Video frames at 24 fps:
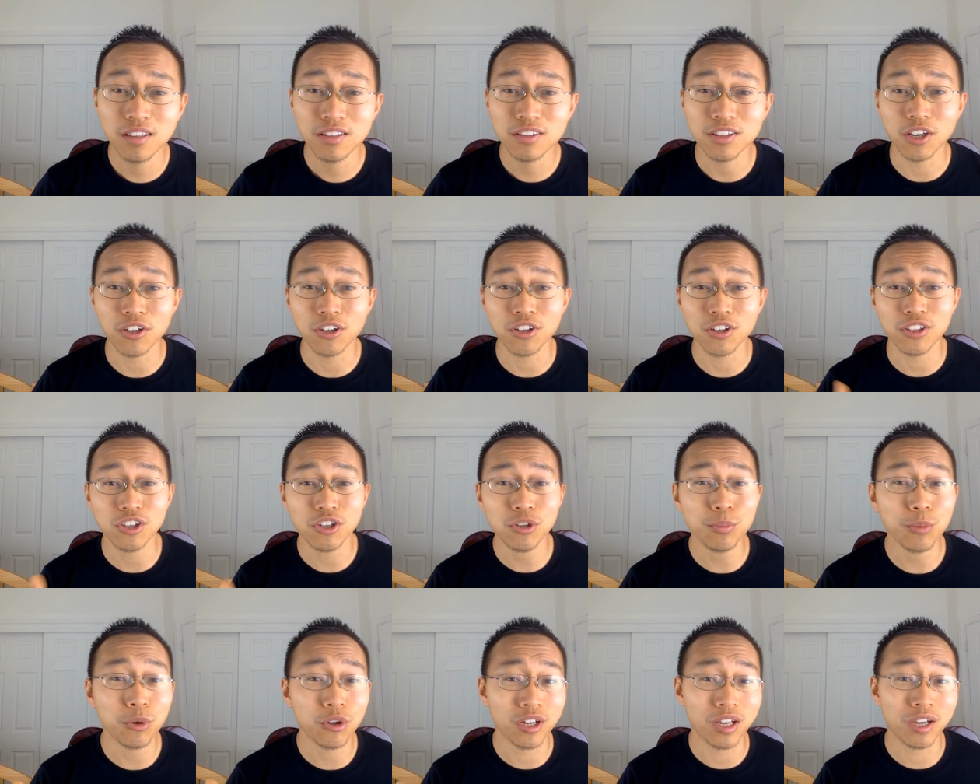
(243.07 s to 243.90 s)
Now, the
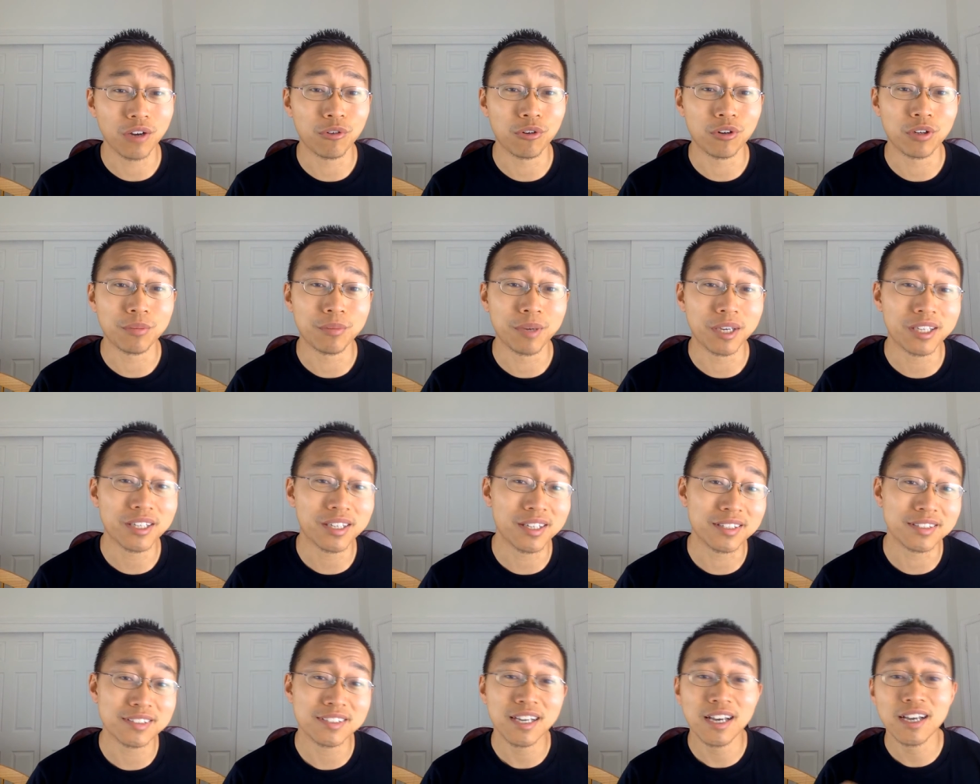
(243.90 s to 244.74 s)
third point I want to make
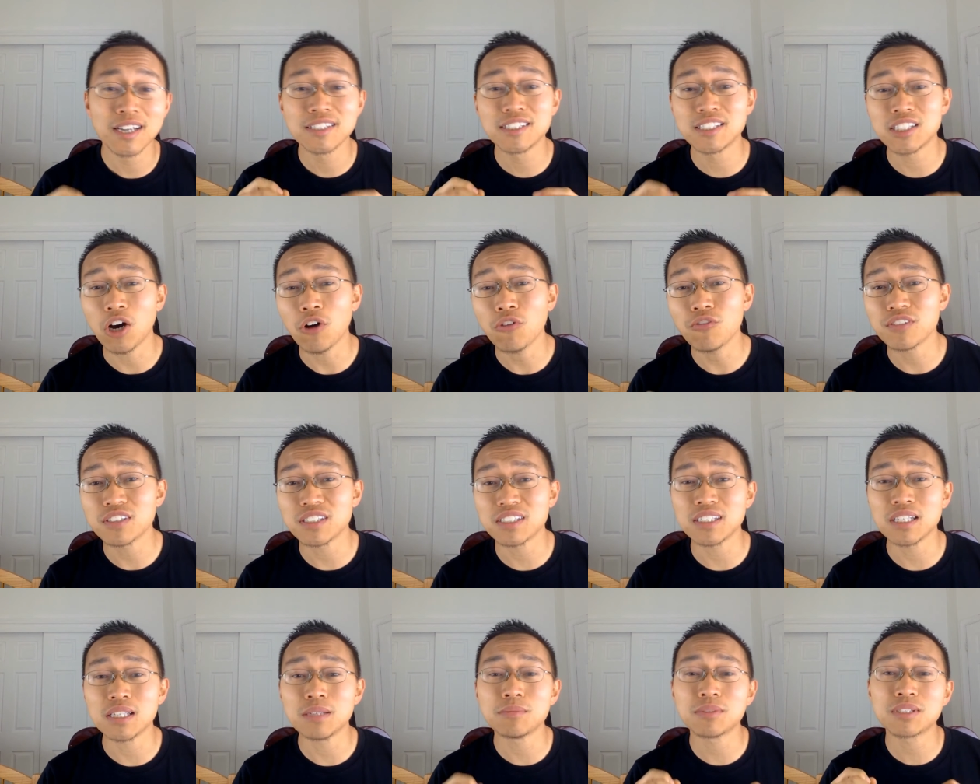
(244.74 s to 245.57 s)
is
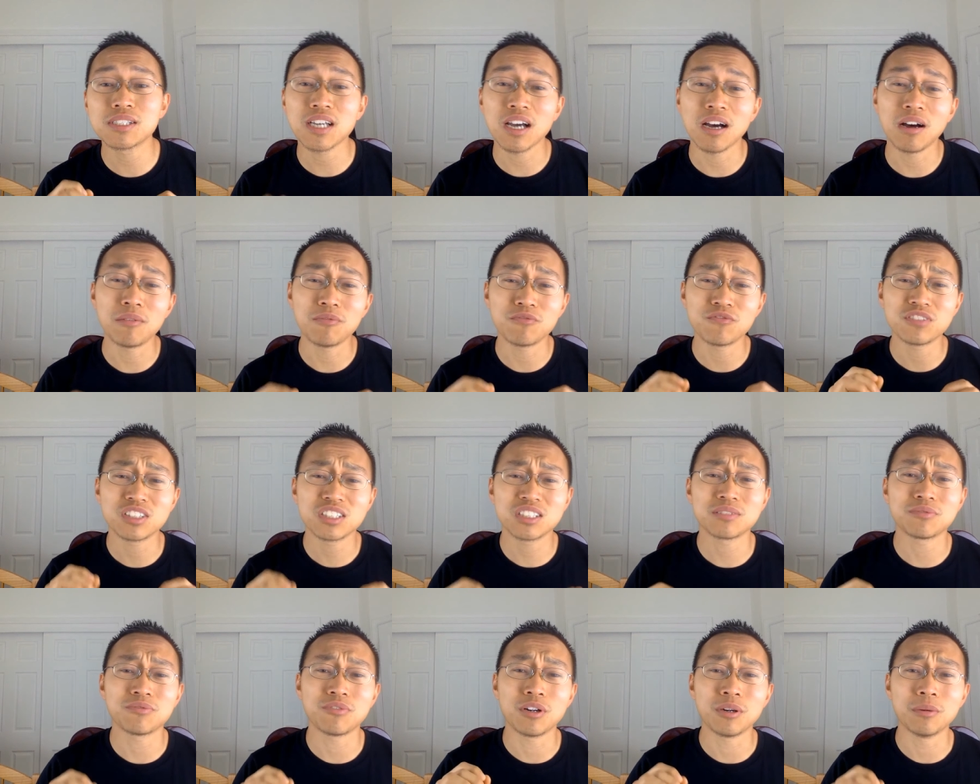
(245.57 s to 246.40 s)
self-esteem comes
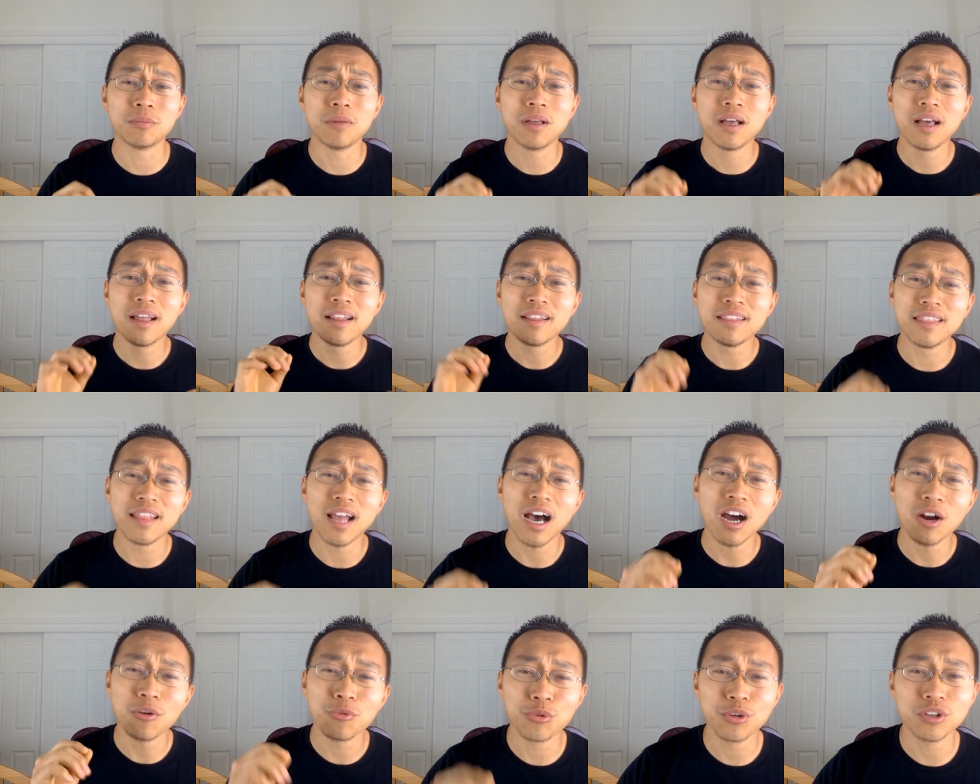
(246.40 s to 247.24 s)
from
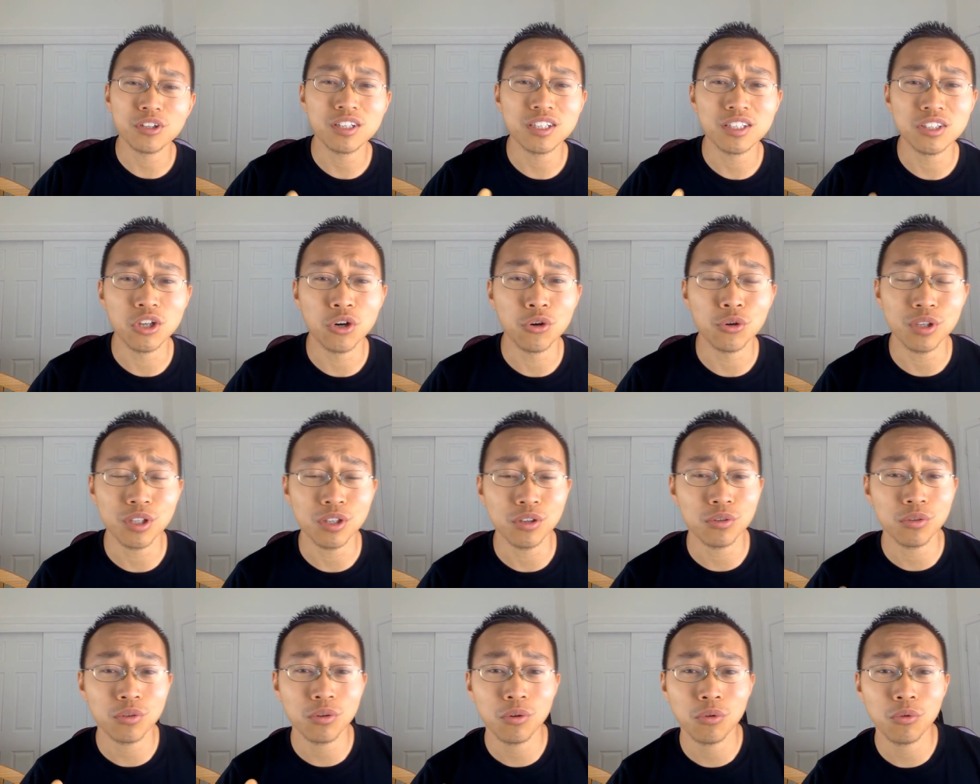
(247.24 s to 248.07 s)
not really
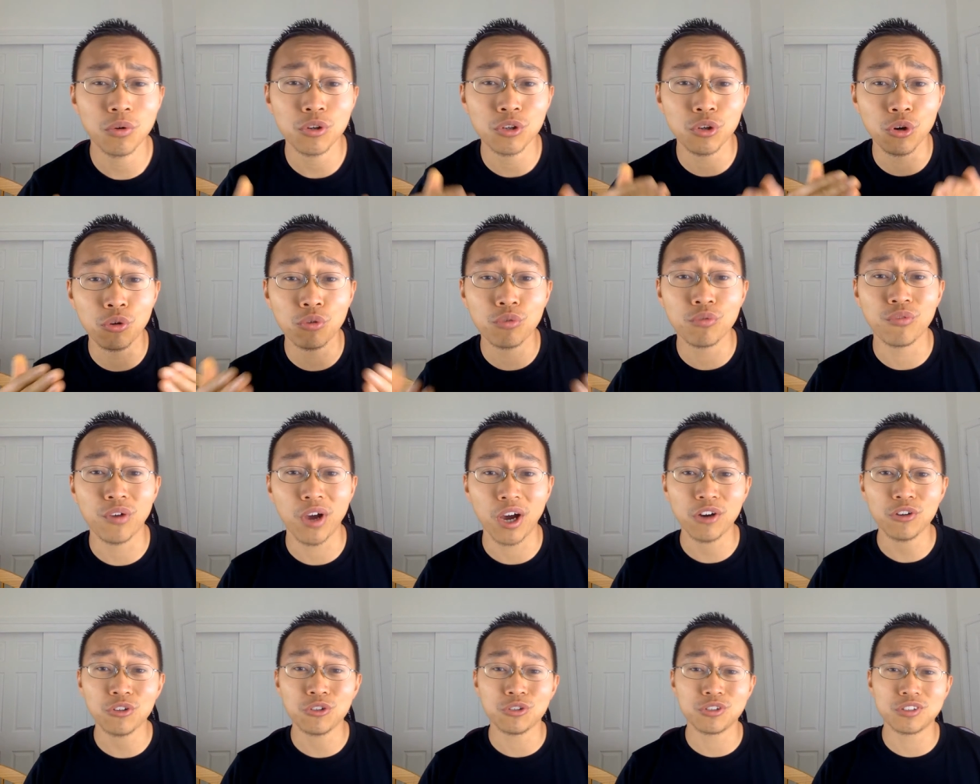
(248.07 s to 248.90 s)
knowing what your own
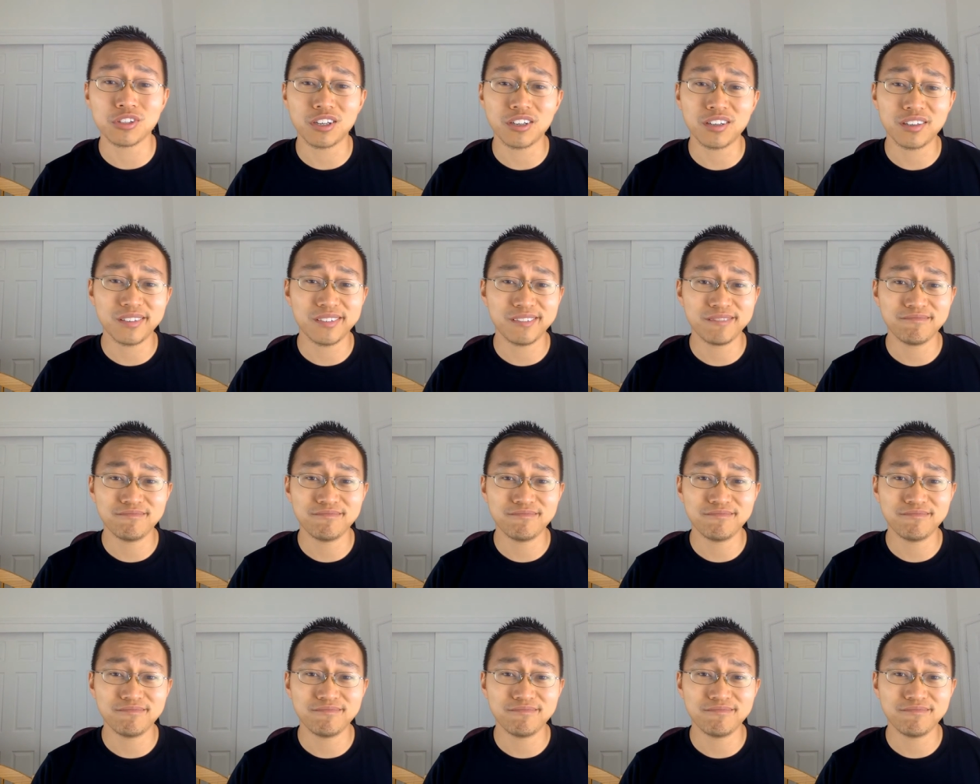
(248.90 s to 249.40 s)
values are.